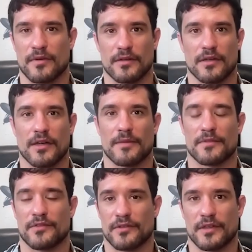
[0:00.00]
Well,
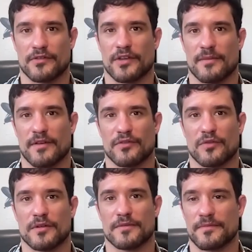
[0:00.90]
until next time,
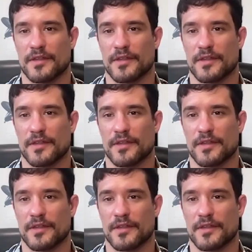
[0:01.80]
everyone.